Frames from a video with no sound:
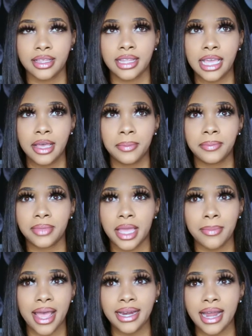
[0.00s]

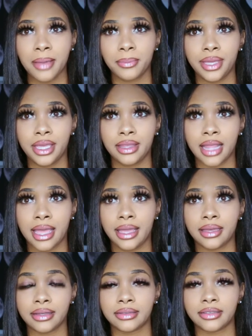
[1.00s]
They might not be
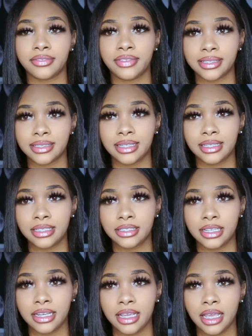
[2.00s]
like physically
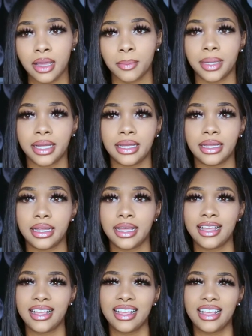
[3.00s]
cheating, but
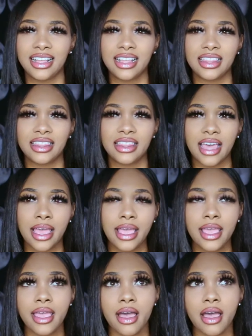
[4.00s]

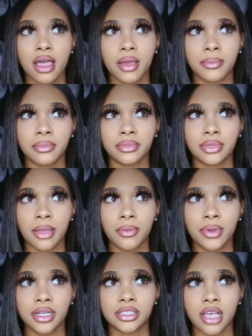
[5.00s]
they
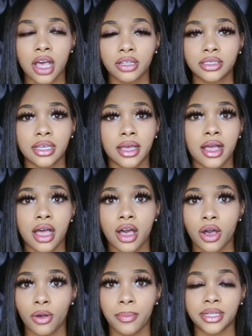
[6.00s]
want to talk to a
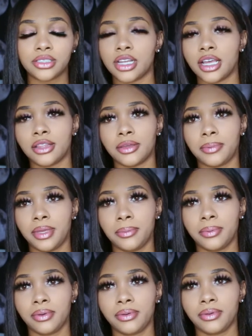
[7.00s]
whole bunch of other
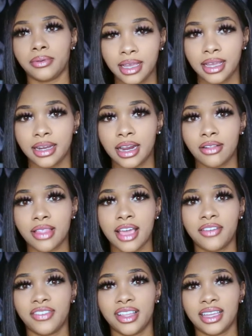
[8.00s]
people. They don't
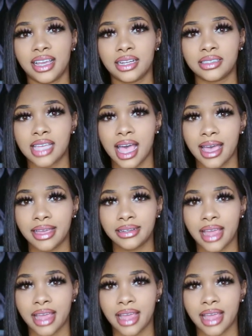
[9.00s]
like feeling tied